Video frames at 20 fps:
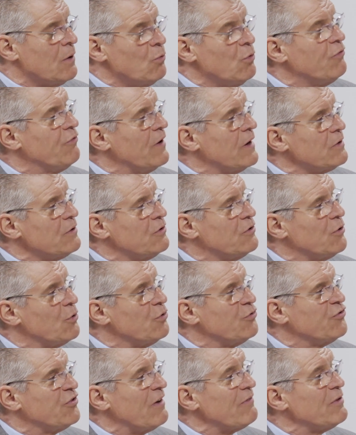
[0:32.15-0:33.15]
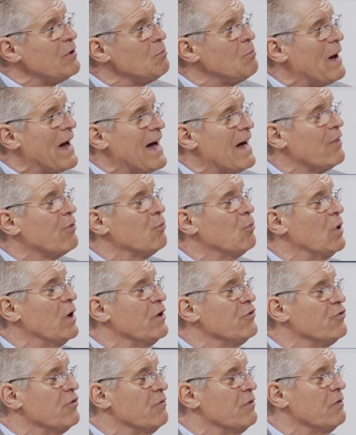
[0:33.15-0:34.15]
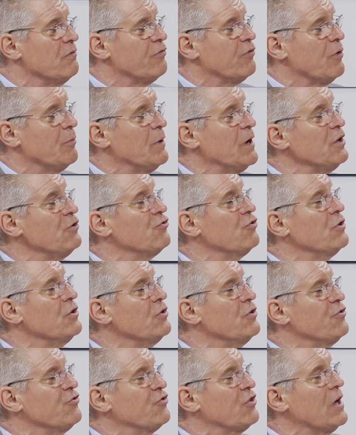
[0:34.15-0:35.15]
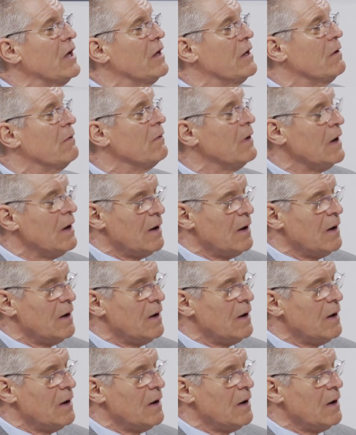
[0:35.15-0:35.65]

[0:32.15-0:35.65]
We found that there were 7 pathways of inflammation in the skin,